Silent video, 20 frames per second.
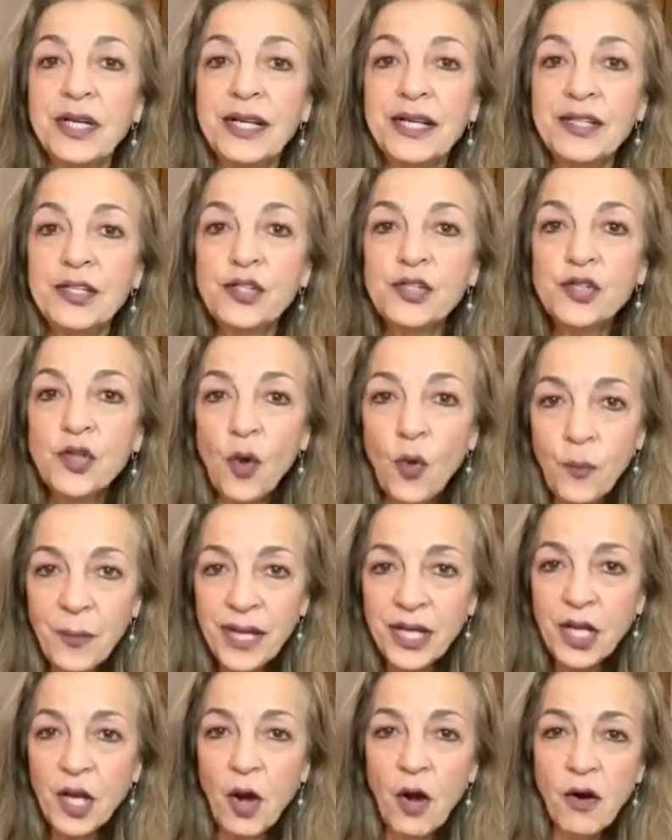so
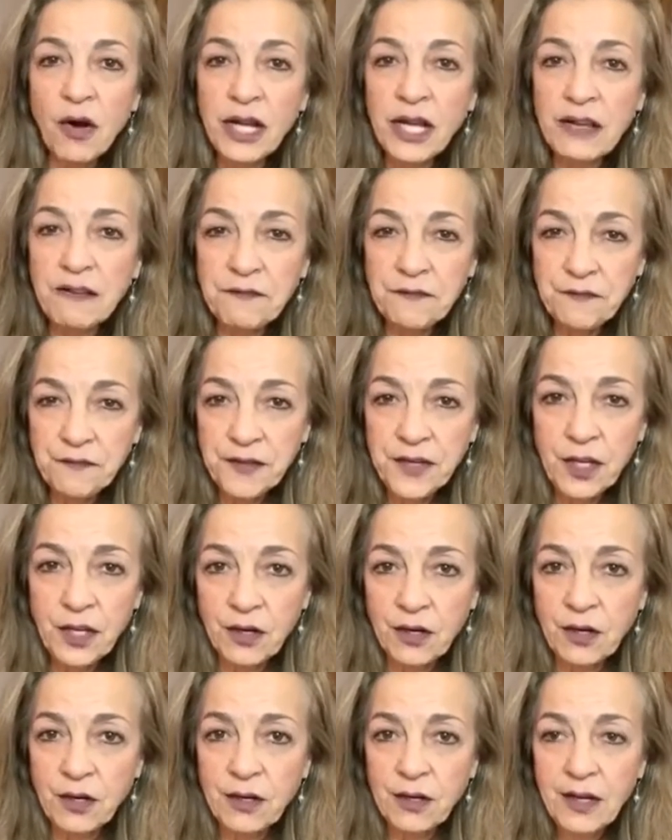many are in
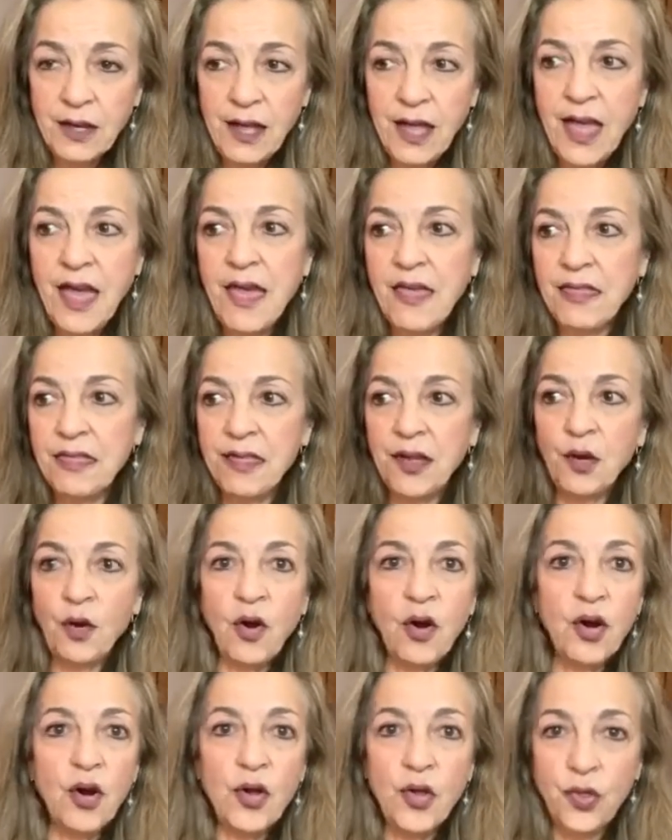fear, and there
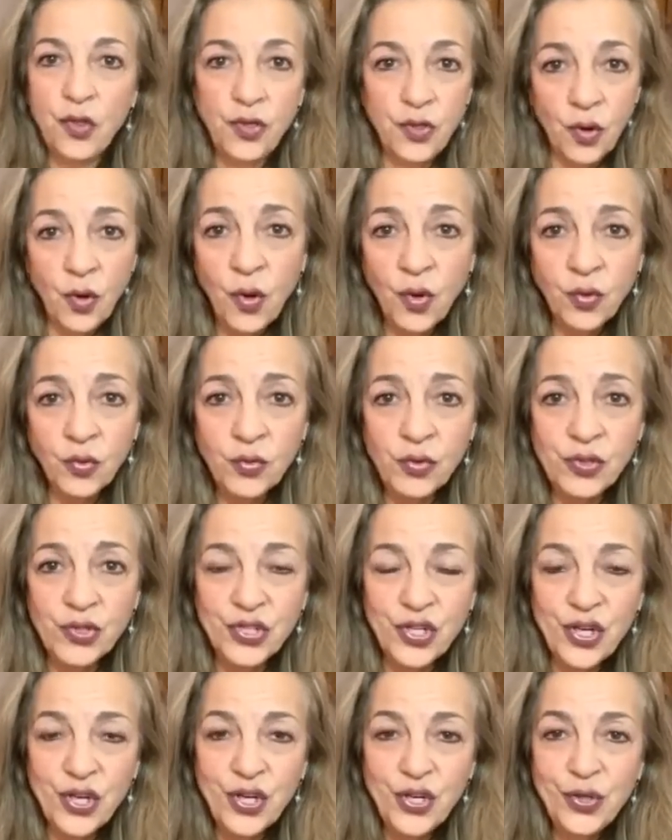are those
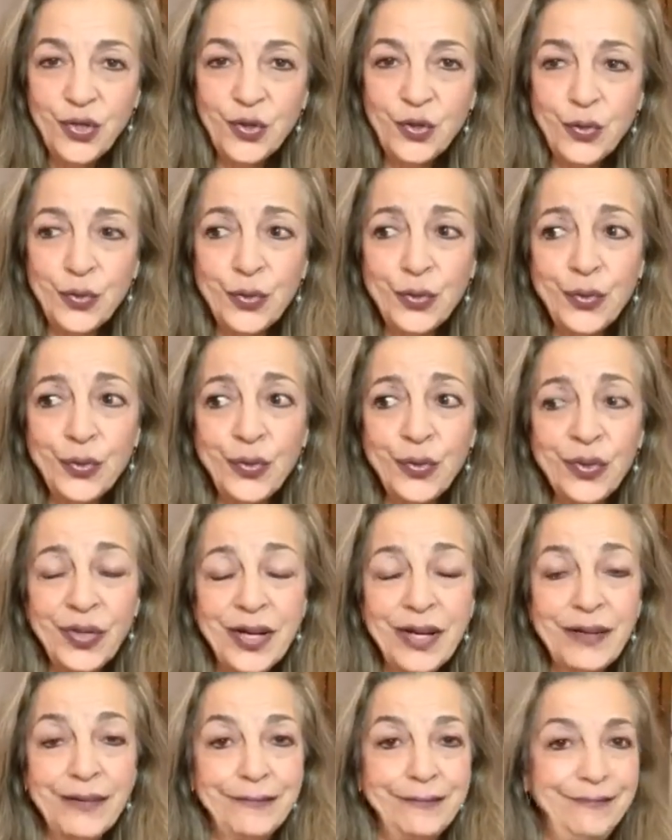who
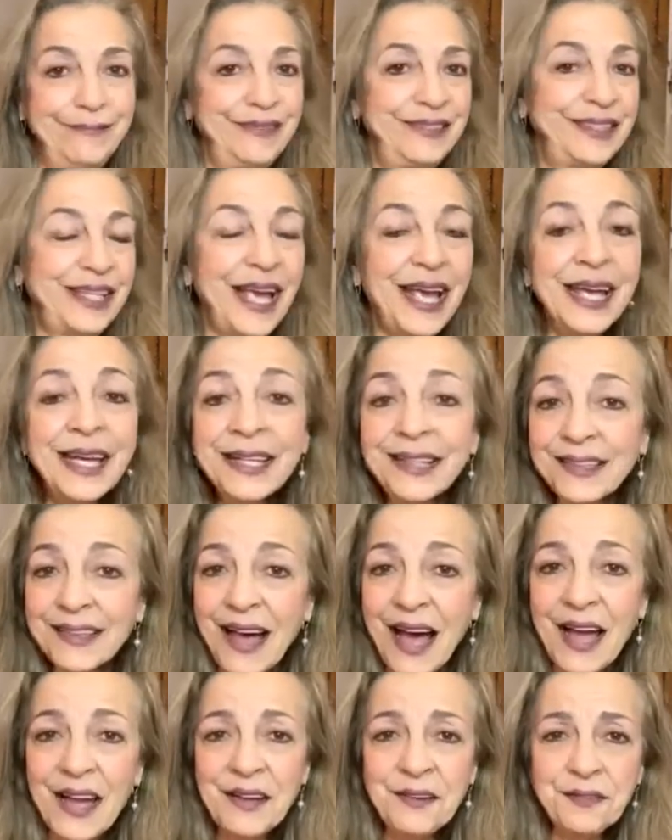take
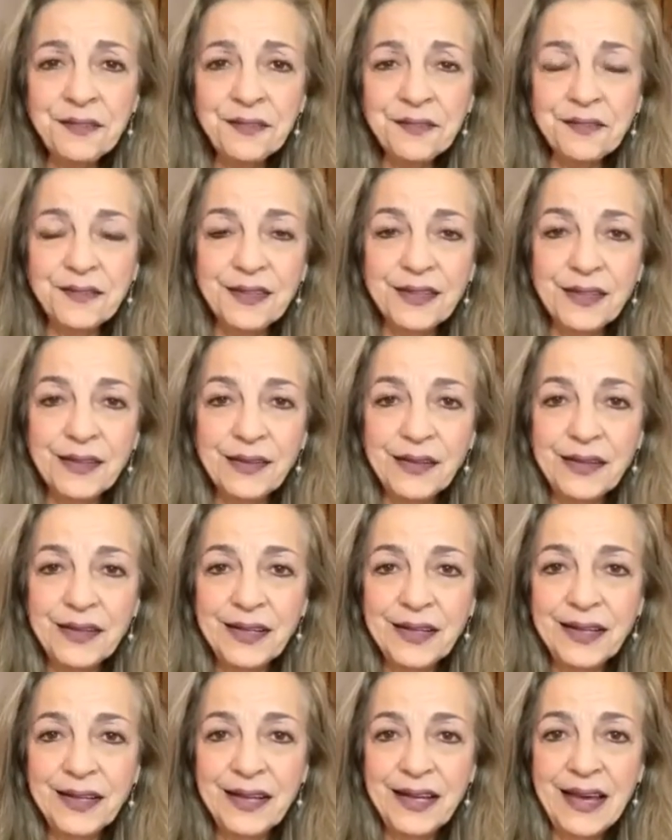life
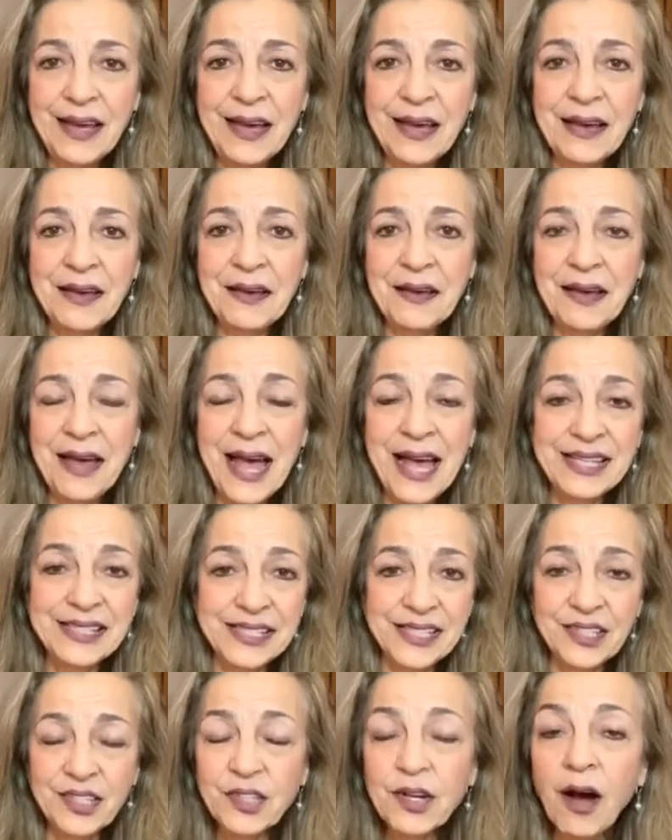as
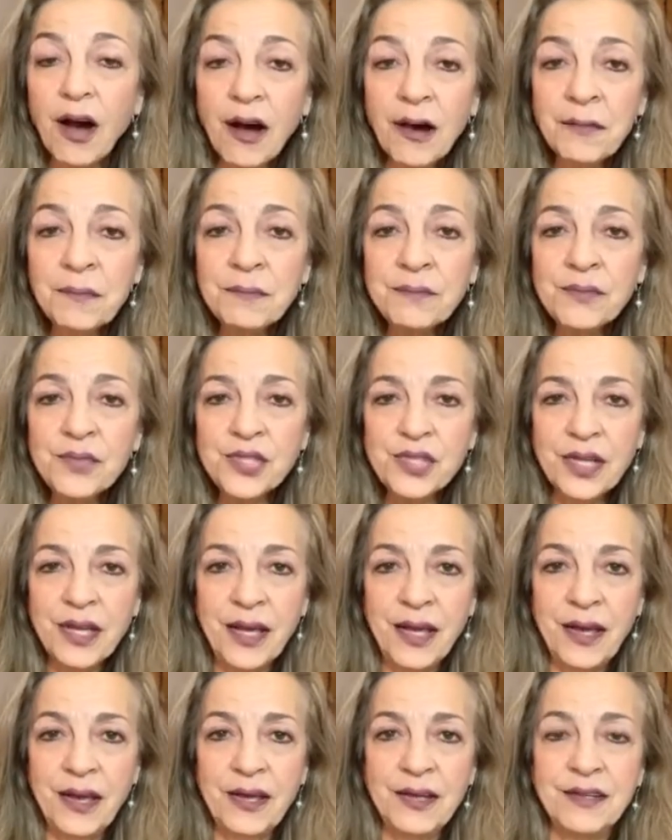it comes,
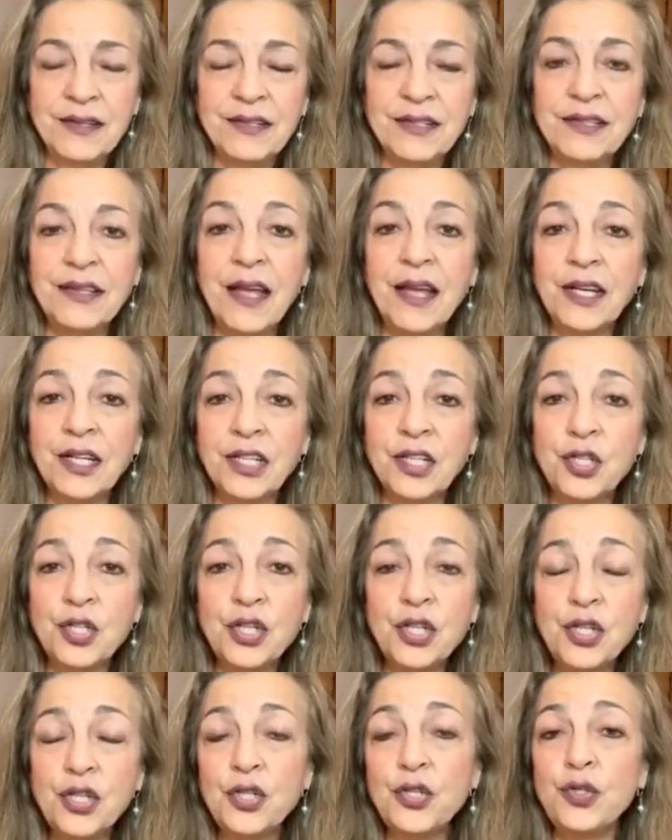and they
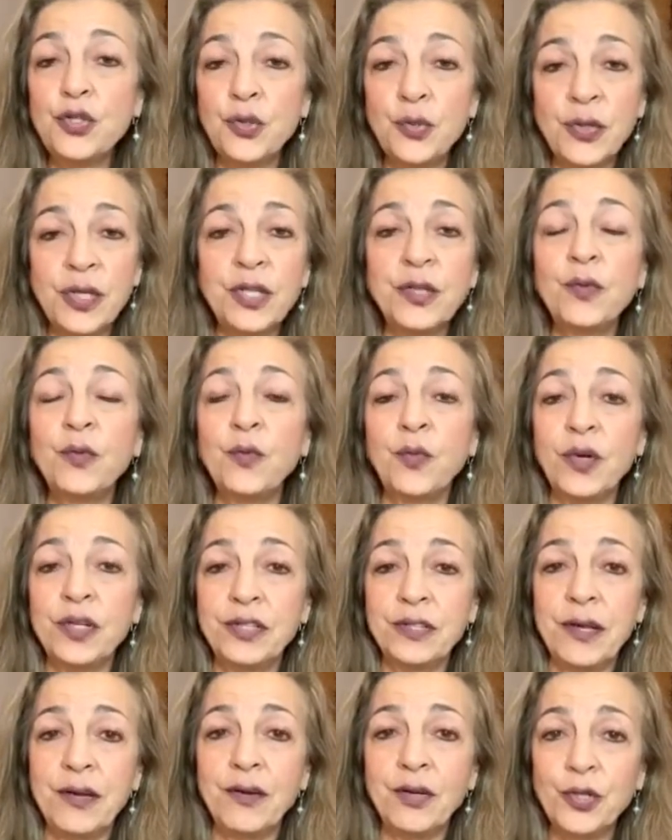continue doing what
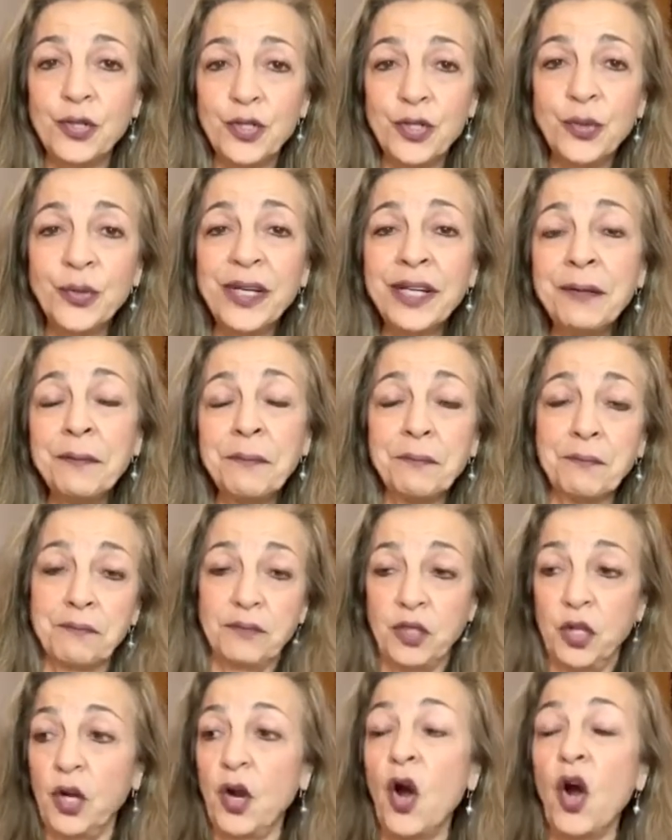they are doing.
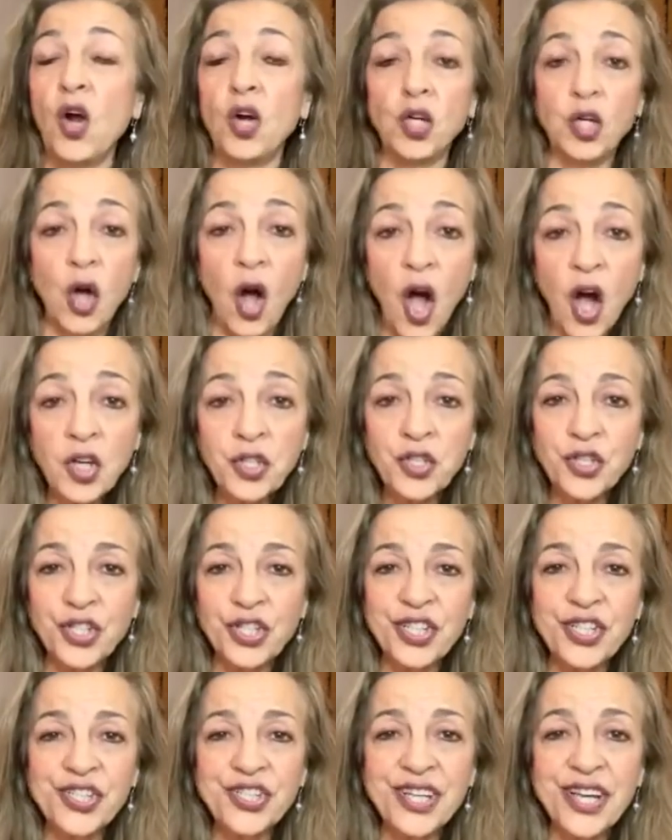They are
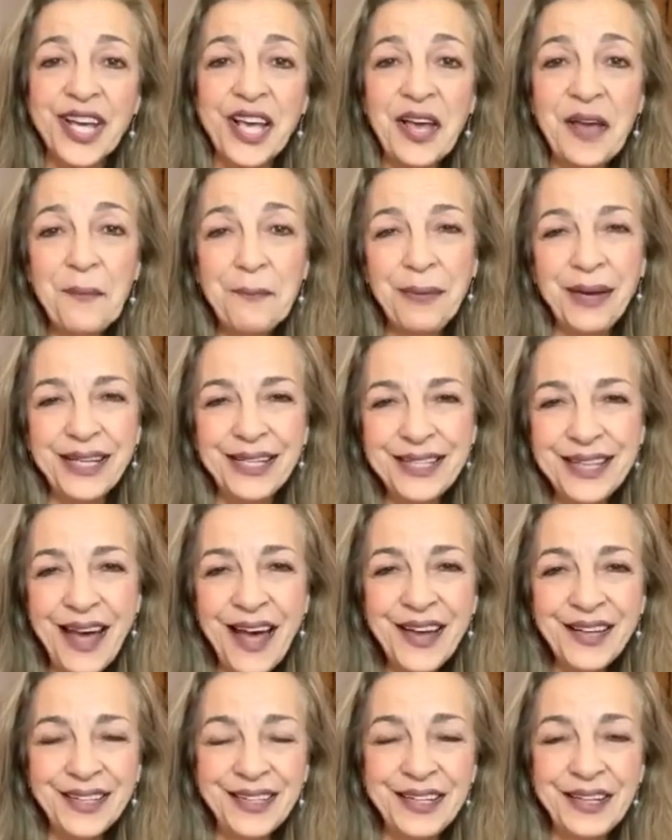cautious, but
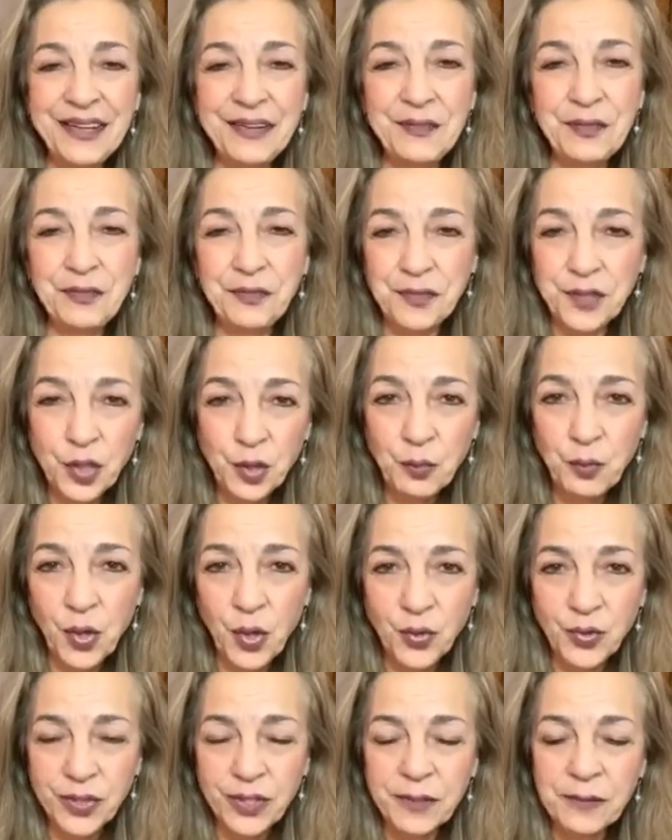not in fear
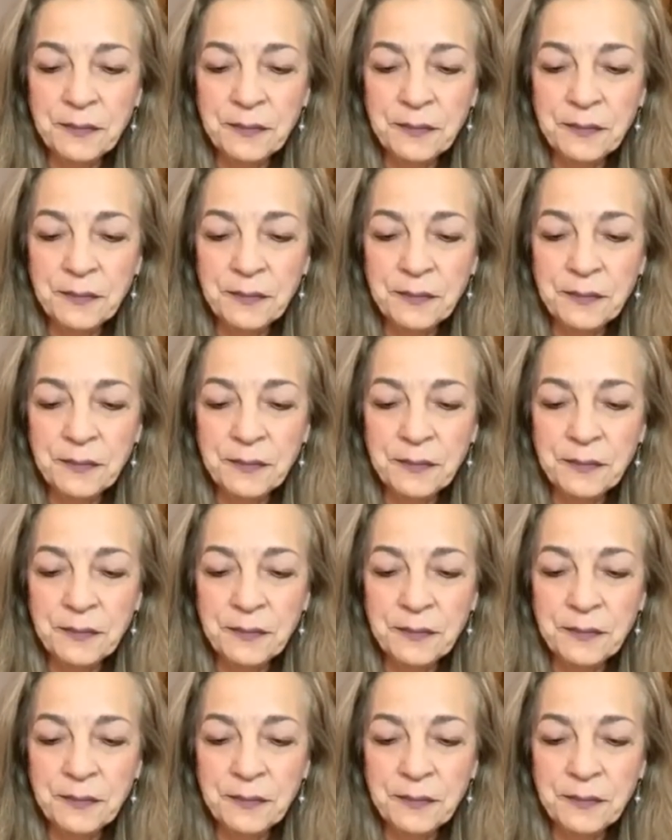mode.